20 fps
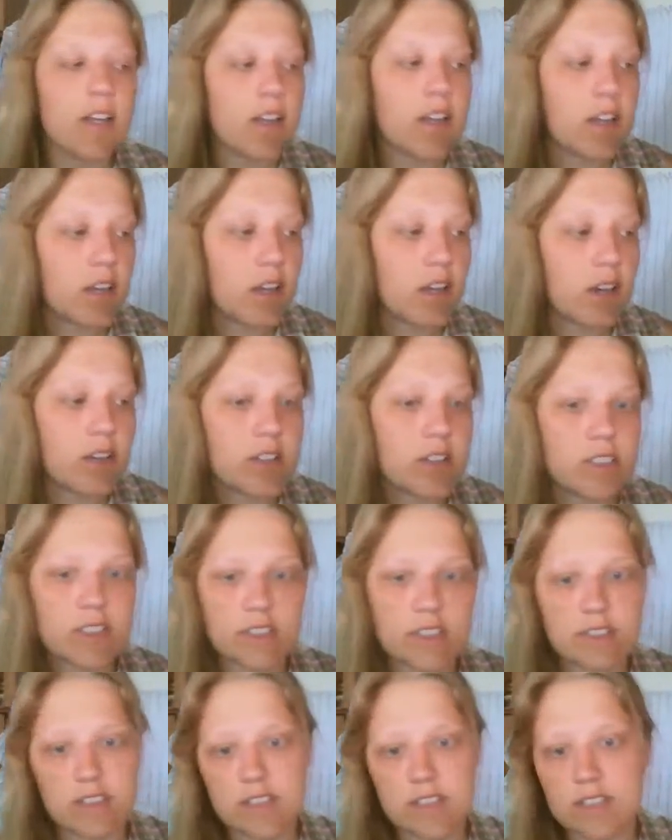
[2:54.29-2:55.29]

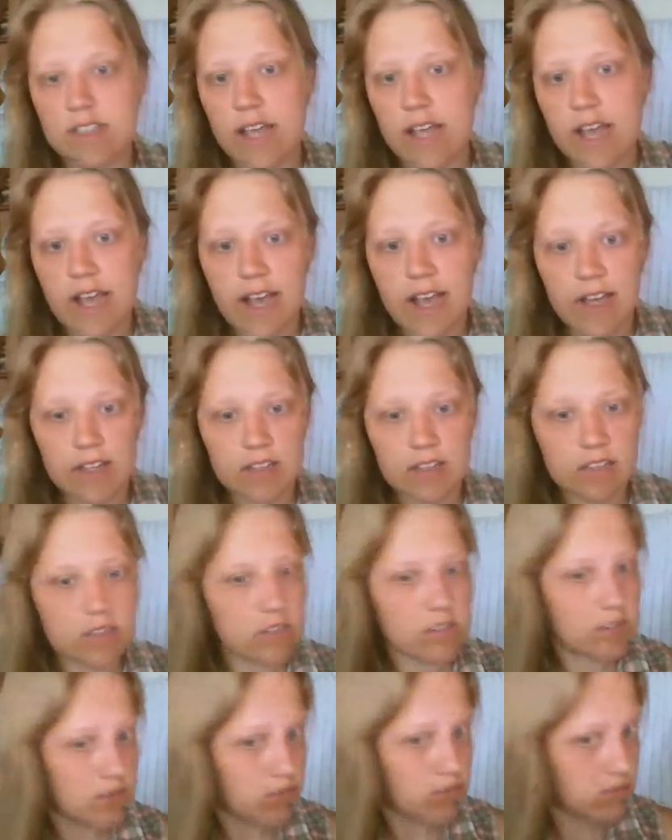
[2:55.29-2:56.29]
his dad and
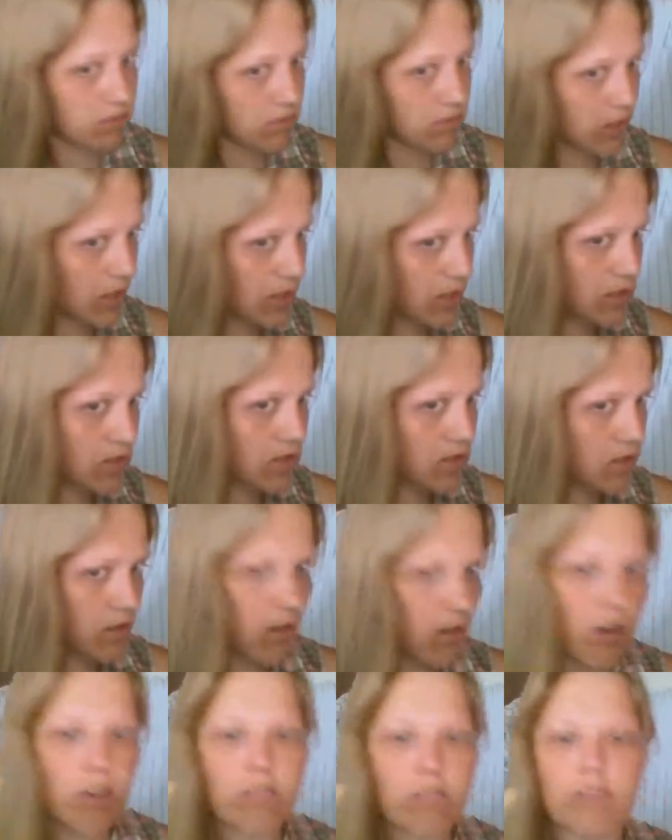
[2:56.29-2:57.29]
his dad's
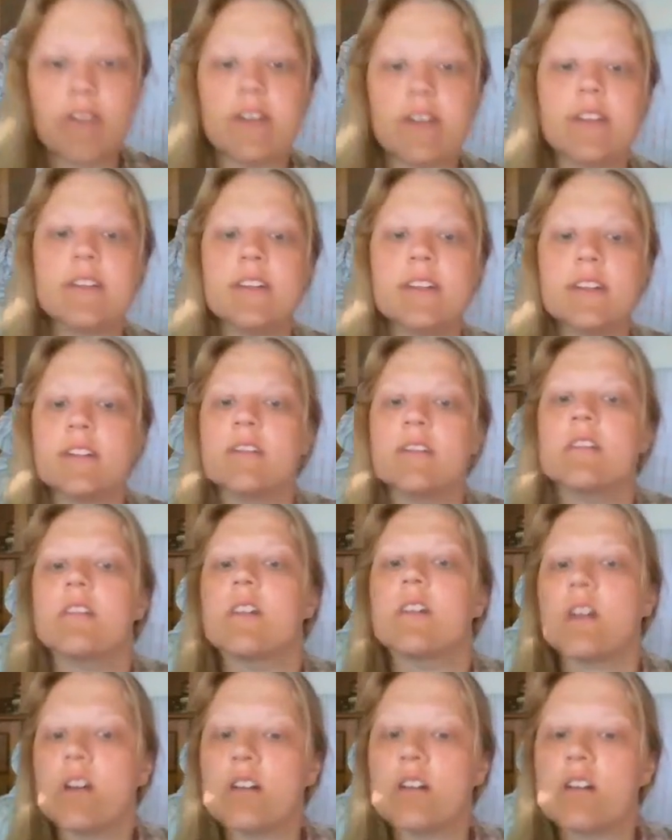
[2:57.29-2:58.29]
girlfriend and
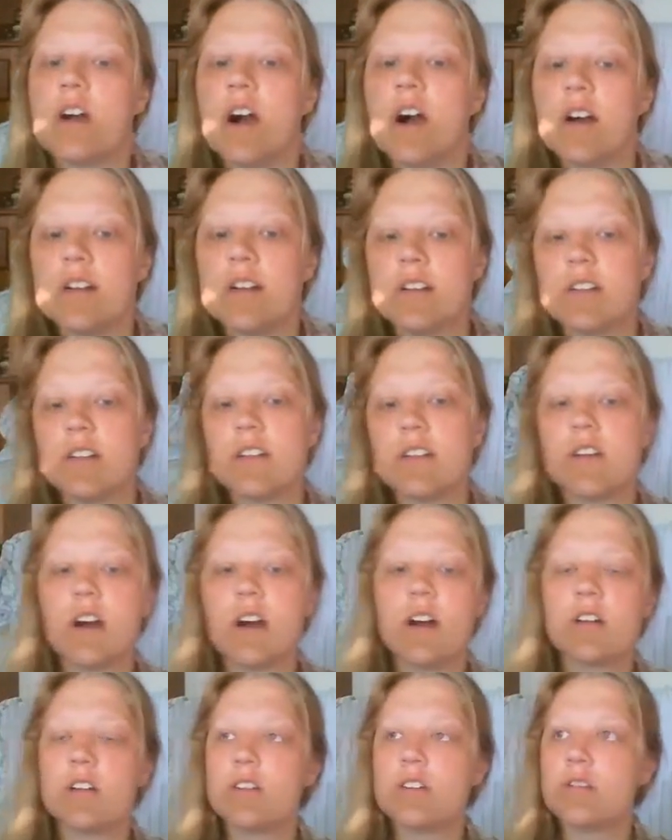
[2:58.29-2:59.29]
her
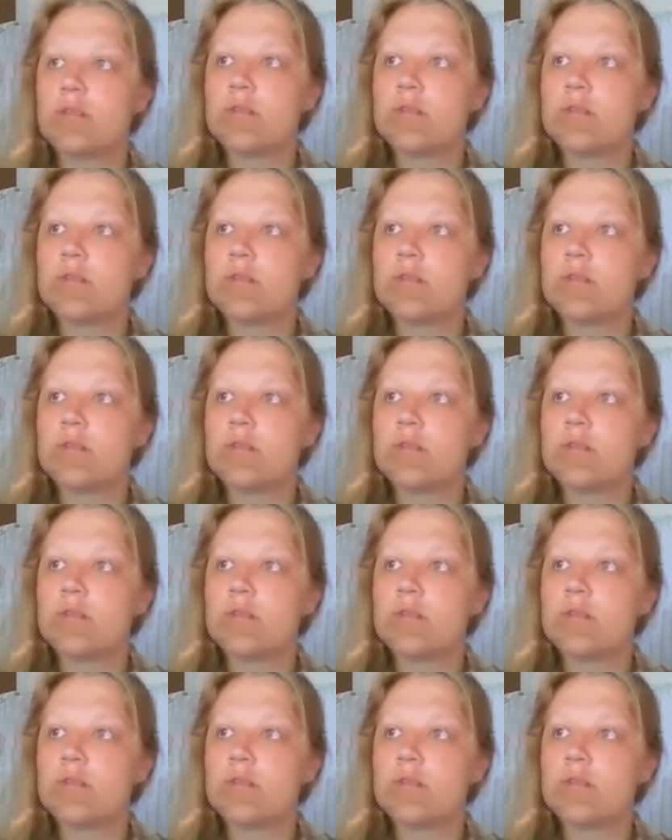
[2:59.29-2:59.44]
daughter.